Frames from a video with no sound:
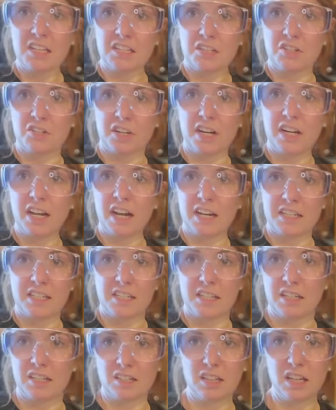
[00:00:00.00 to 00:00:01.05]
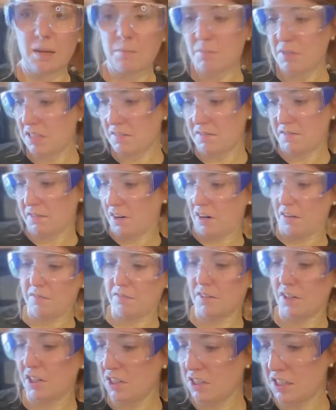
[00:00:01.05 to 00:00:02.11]
a great idea. Clemson for our
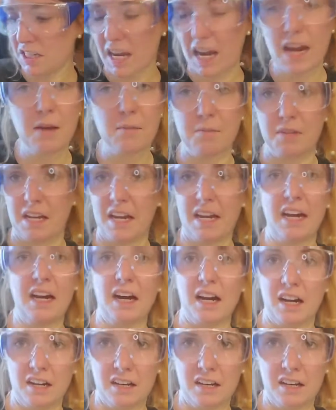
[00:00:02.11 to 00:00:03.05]
first game, yeah.